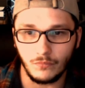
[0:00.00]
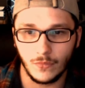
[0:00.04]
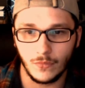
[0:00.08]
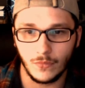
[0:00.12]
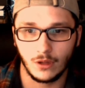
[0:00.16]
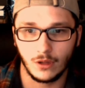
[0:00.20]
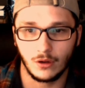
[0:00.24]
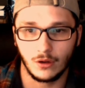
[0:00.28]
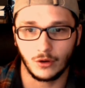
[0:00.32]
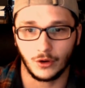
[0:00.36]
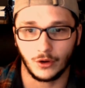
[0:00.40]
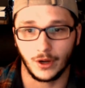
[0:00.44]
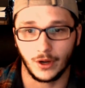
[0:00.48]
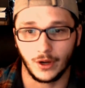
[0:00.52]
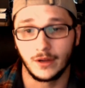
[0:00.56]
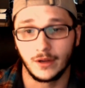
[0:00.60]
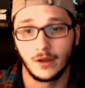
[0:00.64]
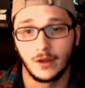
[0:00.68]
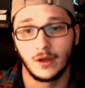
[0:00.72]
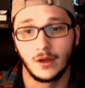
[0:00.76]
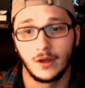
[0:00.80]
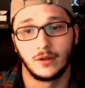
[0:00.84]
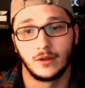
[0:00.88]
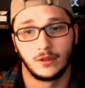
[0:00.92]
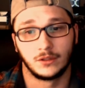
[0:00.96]
Okay,
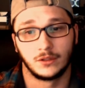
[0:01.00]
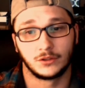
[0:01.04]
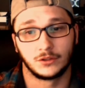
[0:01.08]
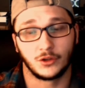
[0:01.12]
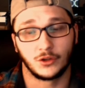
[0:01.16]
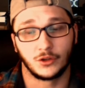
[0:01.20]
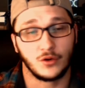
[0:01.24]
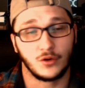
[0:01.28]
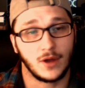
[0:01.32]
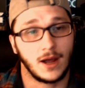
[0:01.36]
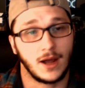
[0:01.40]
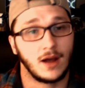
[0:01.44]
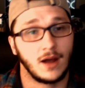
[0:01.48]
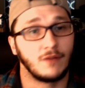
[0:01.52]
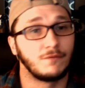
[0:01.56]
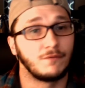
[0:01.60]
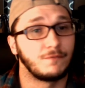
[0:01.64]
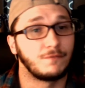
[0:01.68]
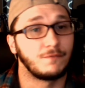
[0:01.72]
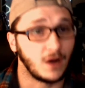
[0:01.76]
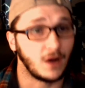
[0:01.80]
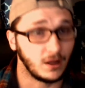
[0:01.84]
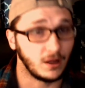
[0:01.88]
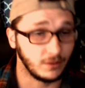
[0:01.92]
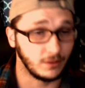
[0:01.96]
so you now have
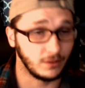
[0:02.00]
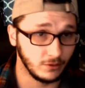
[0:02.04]
father,